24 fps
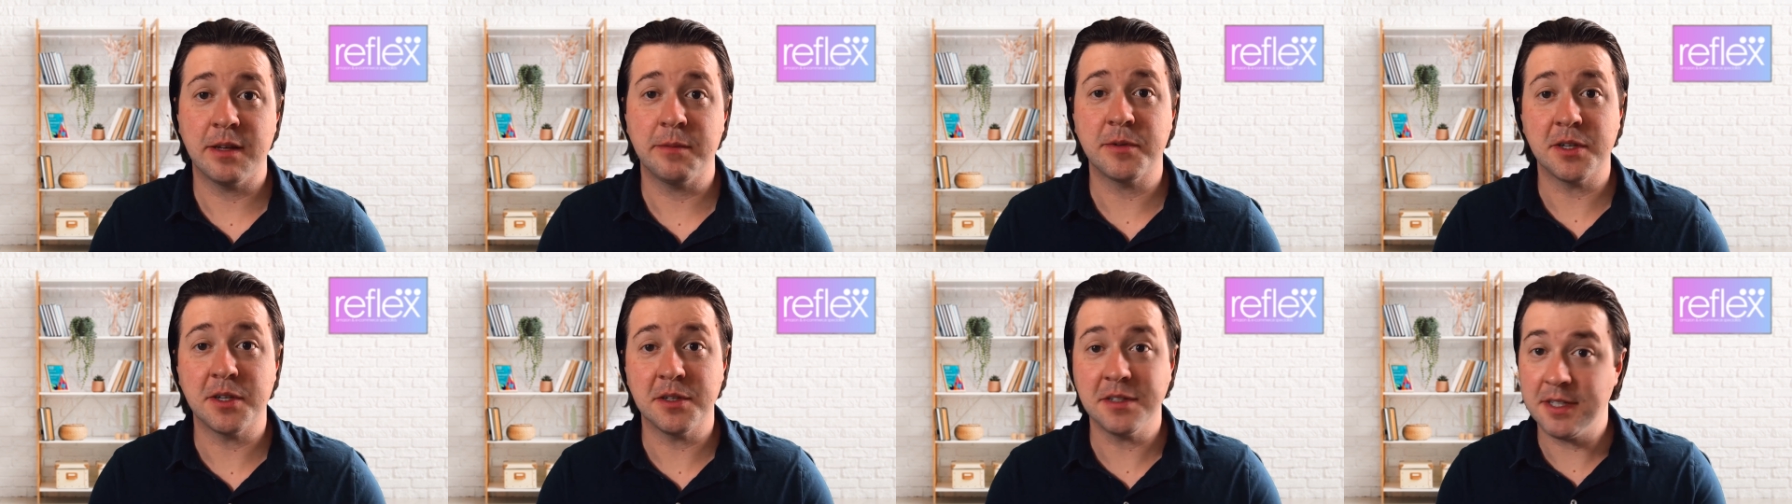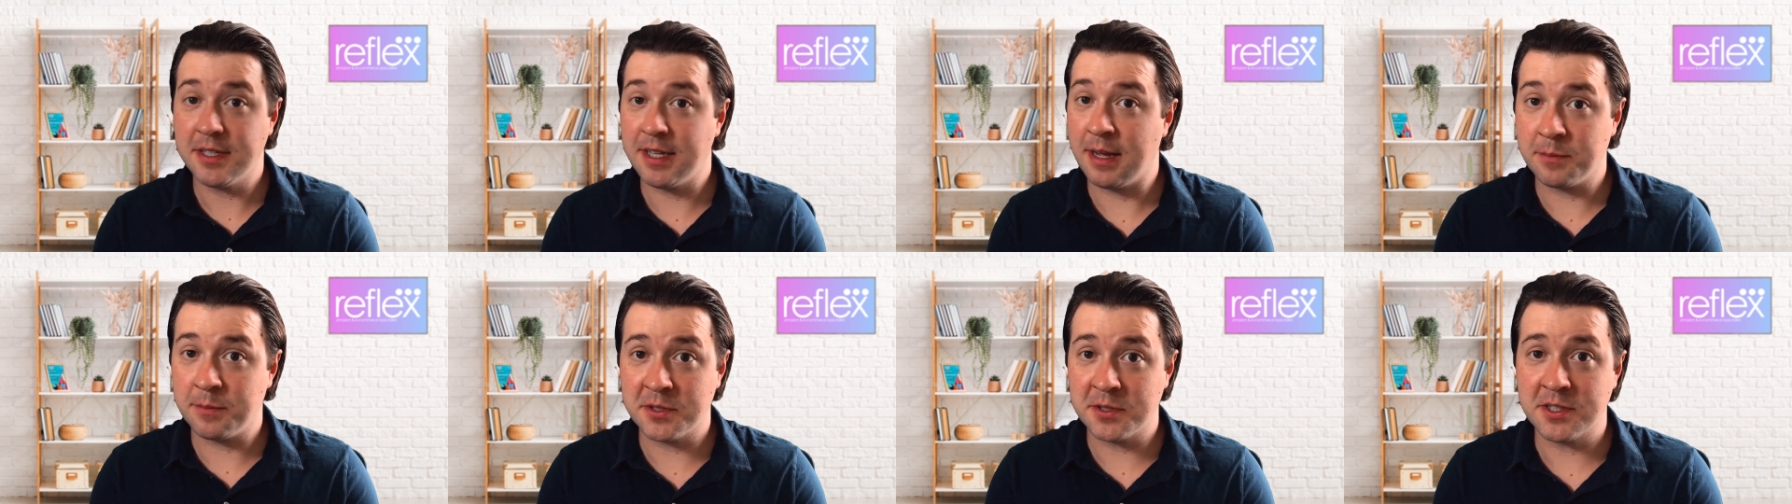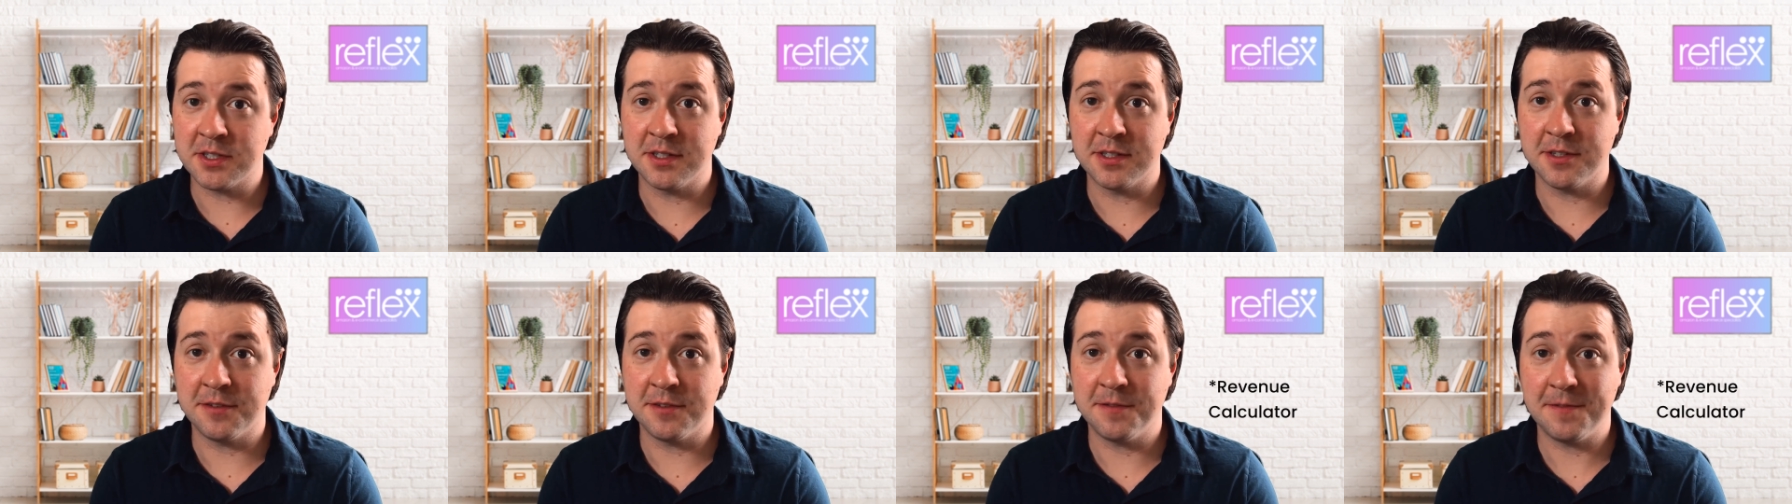Go to
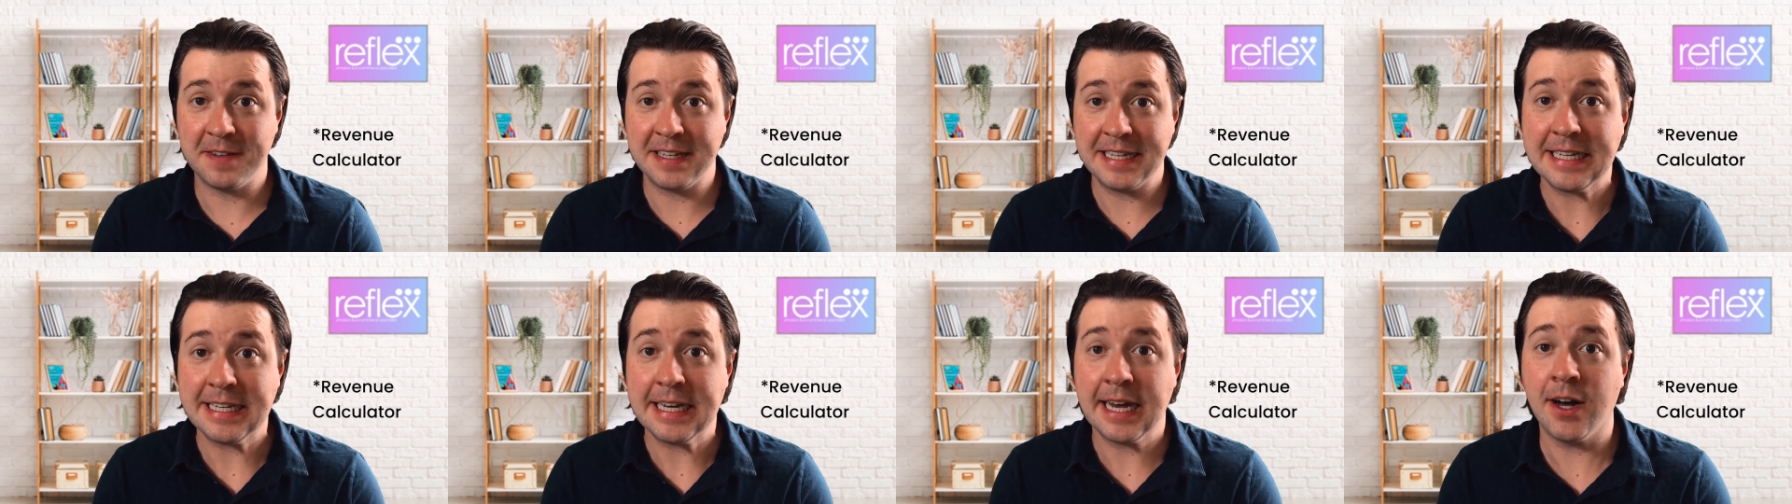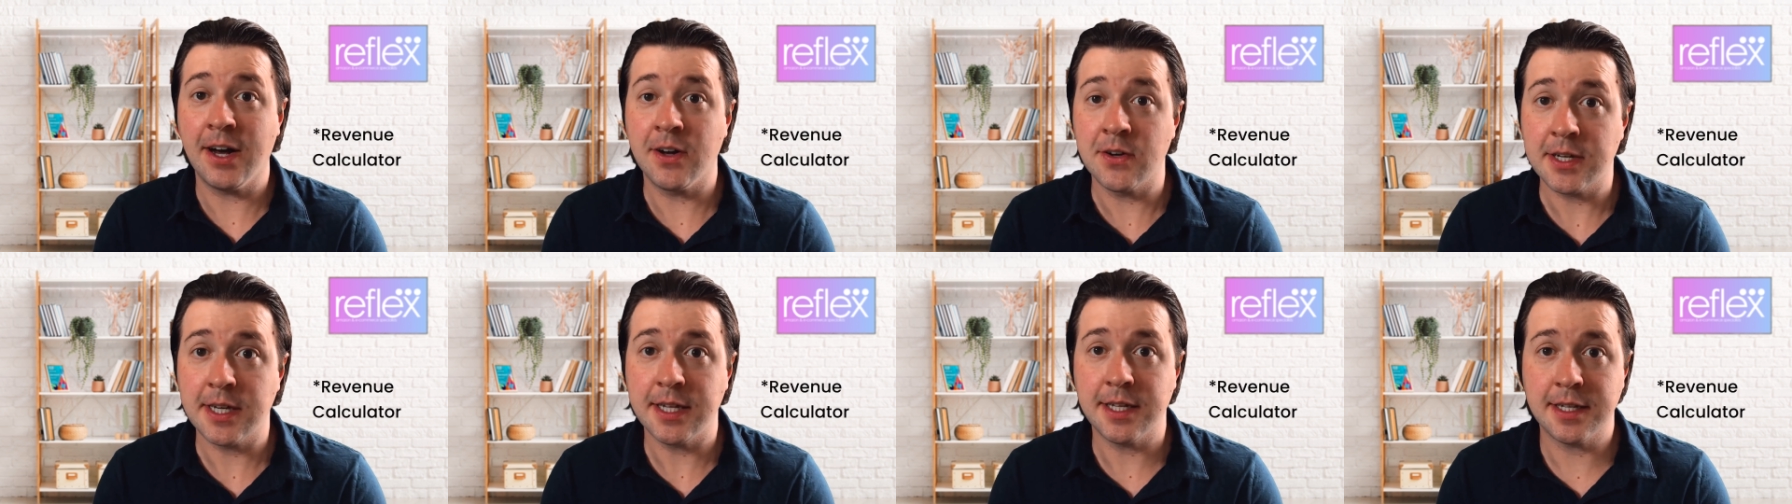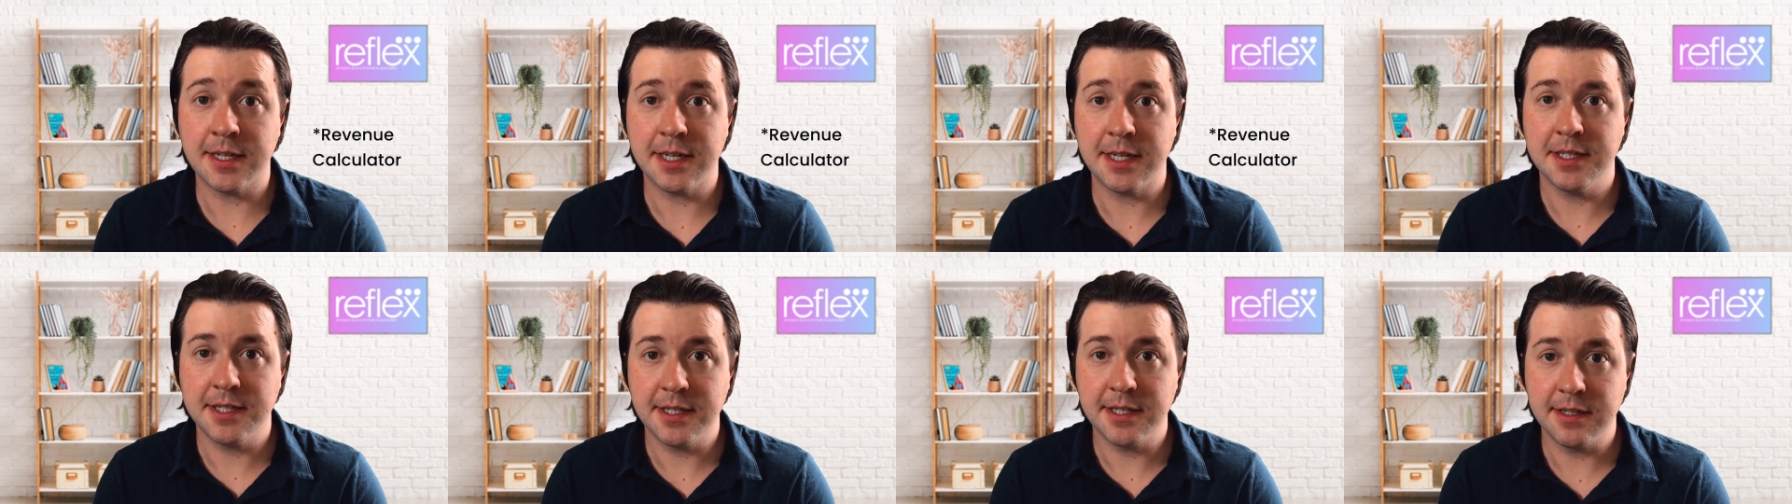Amazon's fee
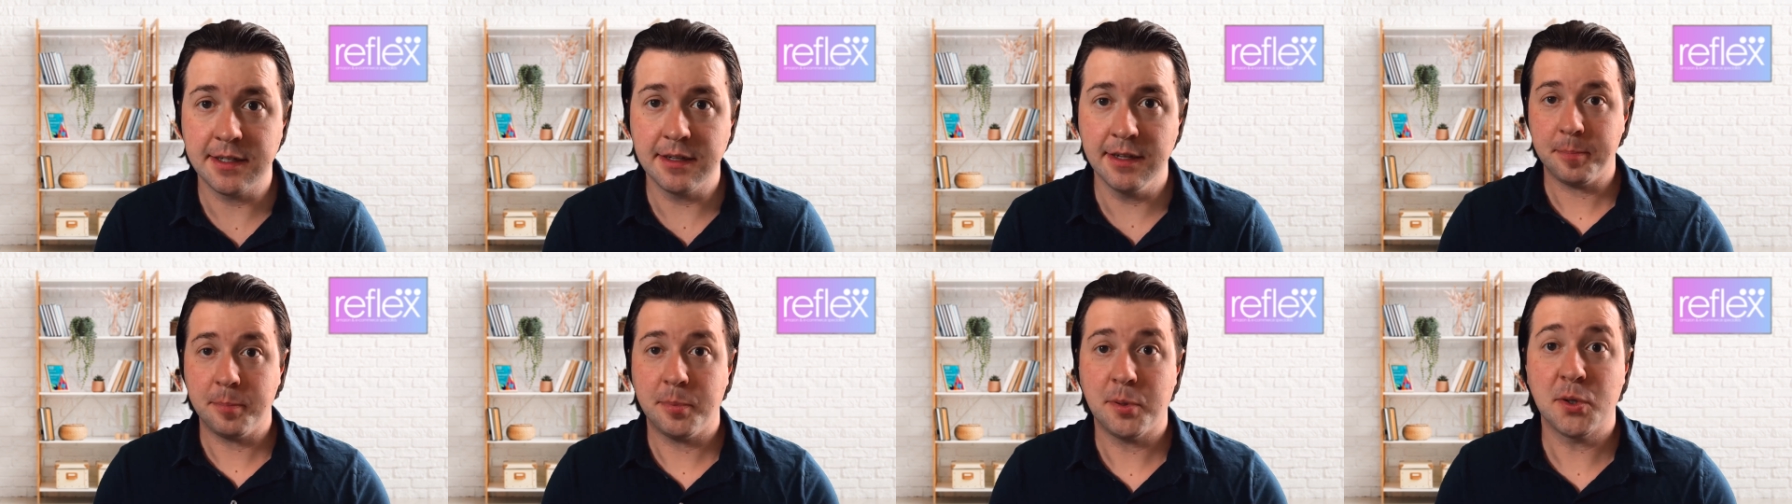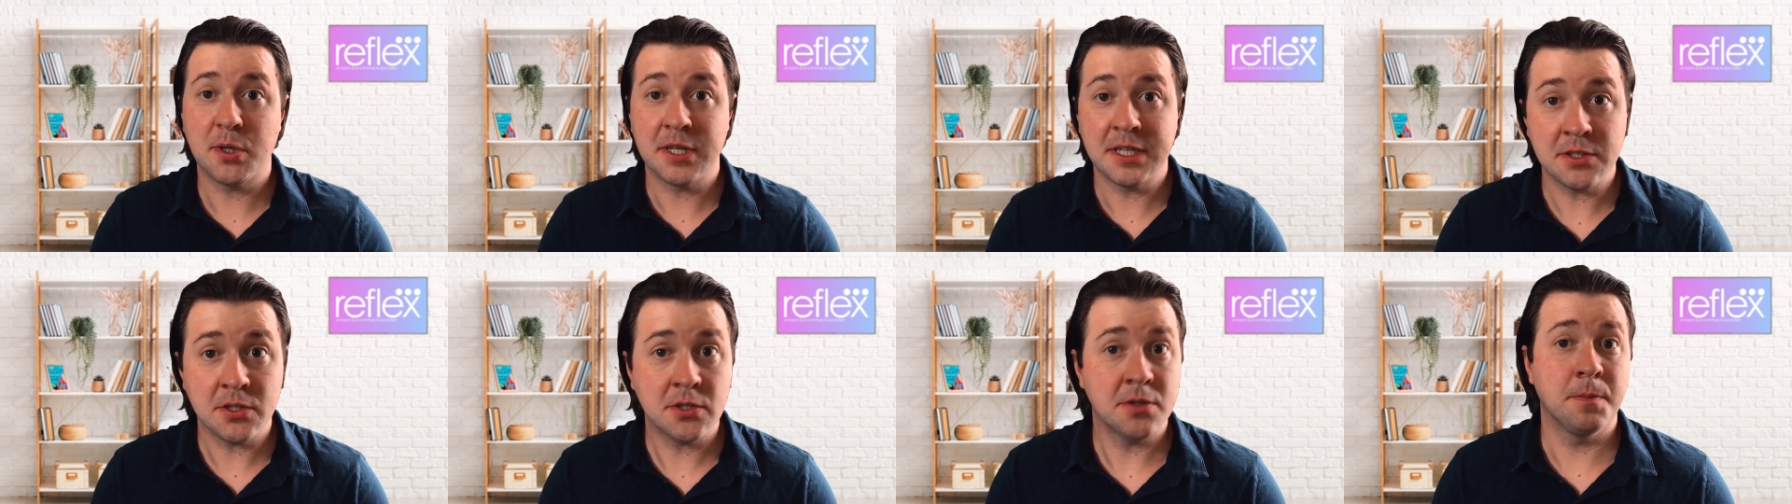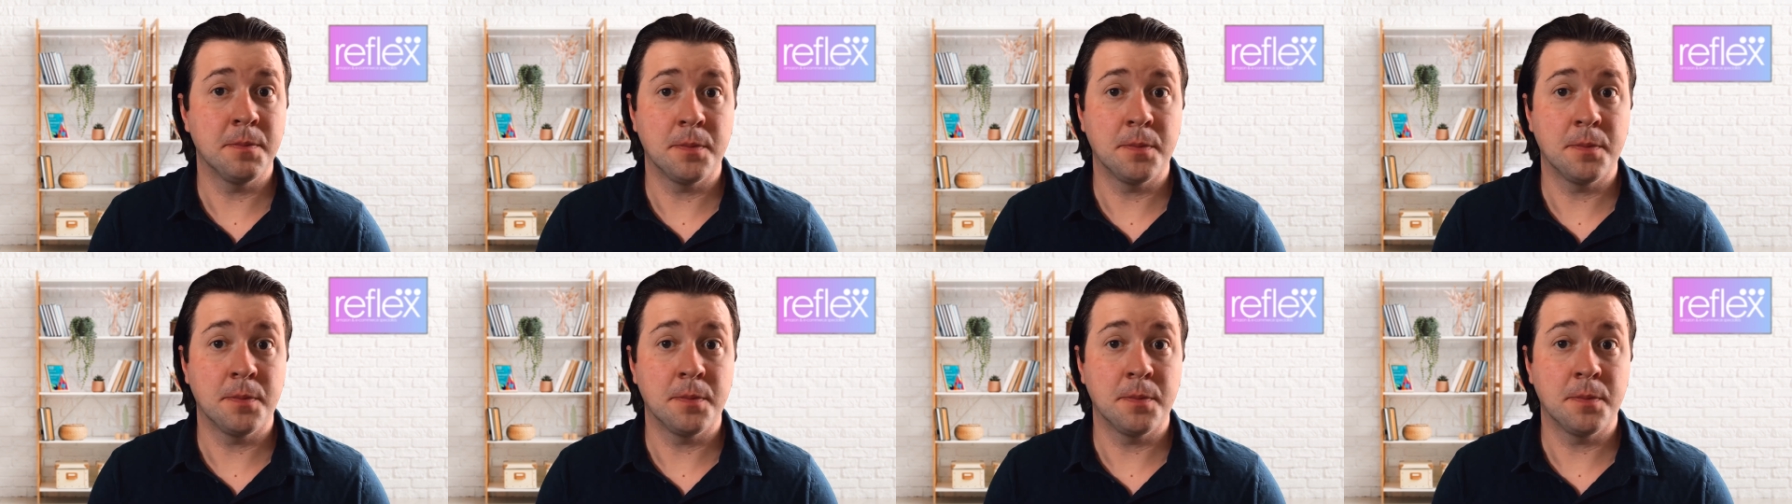calculator, put in some